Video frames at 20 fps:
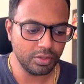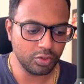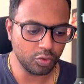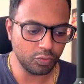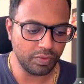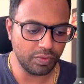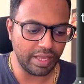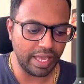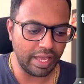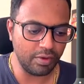
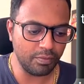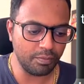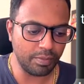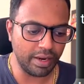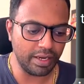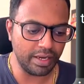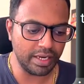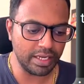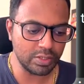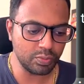we have
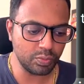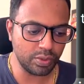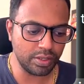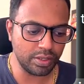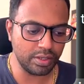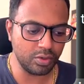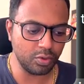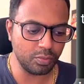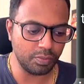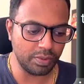
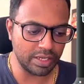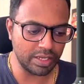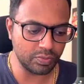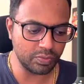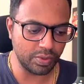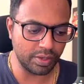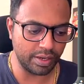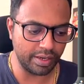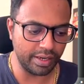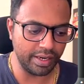-1 to
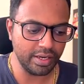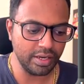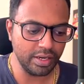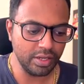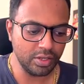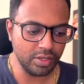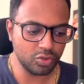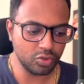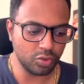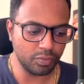+1, right?
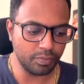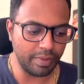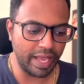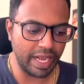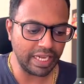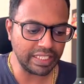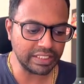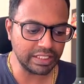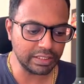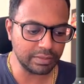So
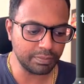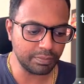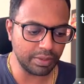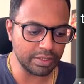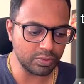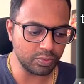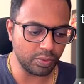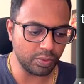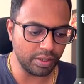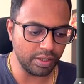max is
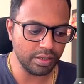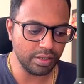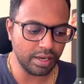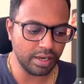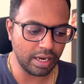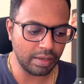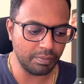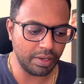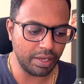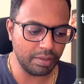+1
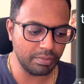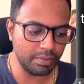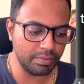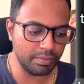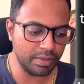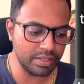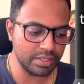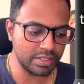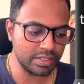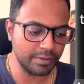and
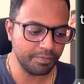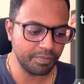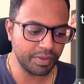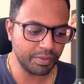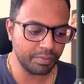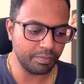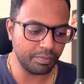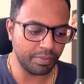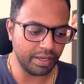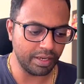minimum is
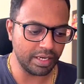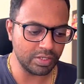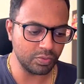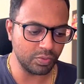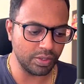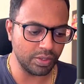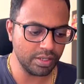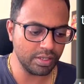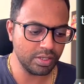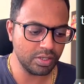
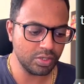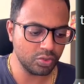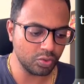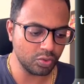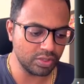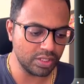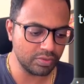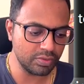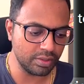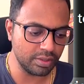-1.
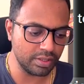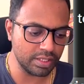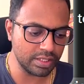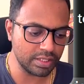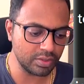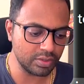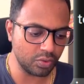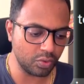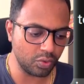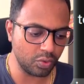So
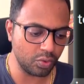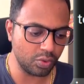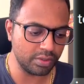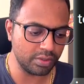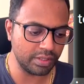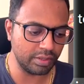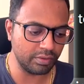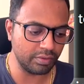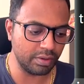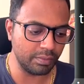this
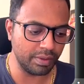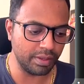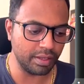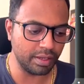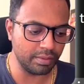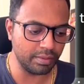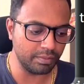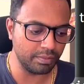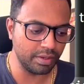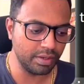whole thing will
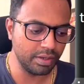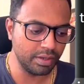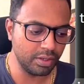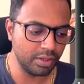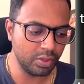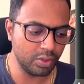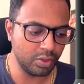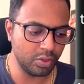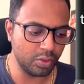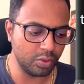become
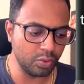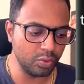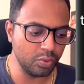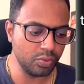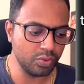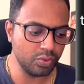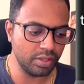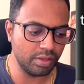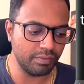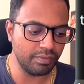
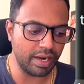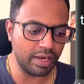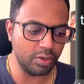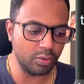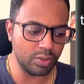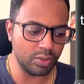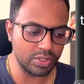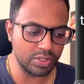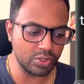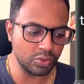2. The
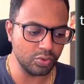value is